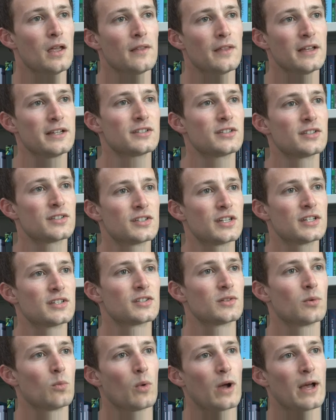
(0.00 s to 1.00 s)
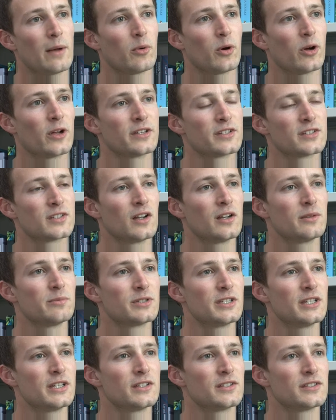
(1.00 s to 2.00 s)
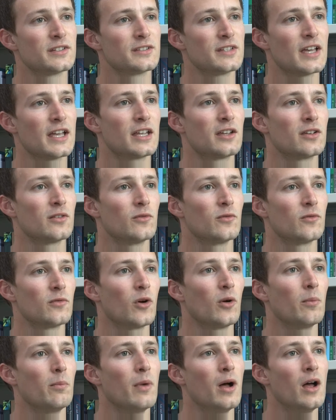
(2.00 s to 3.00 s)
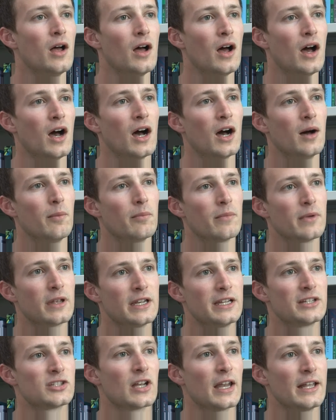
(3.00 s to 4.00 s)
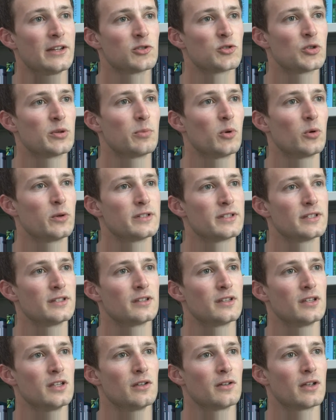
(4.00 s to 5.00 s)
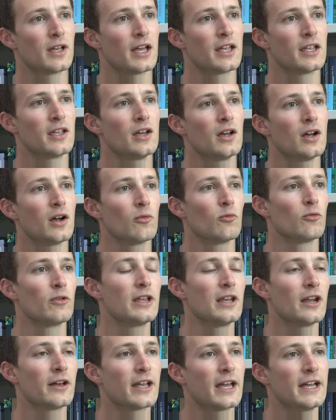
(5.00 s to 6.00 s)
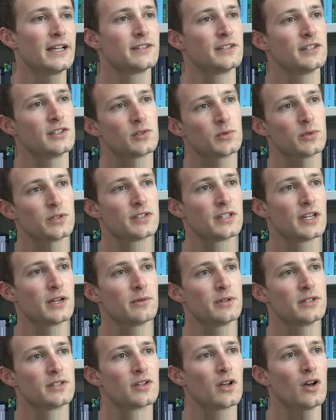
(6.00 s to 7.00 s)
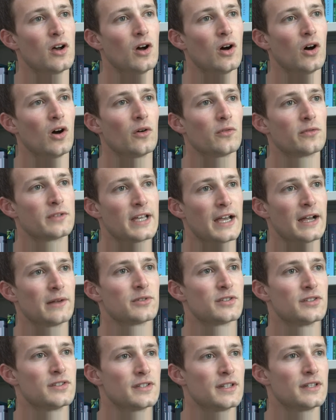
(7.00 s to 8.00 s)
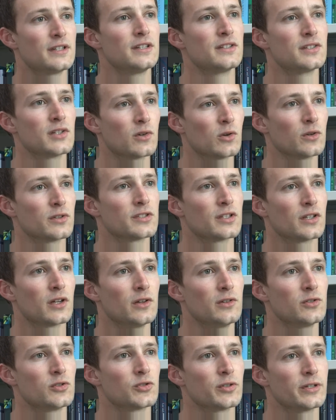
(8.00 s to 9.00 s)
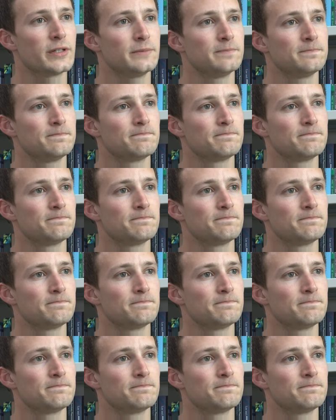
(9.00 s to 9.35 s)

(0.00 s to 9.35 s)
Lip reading: That's the system whereby asylum seekers are taken from initial entry points into the UK and relocated to a series of towns and cities across the country.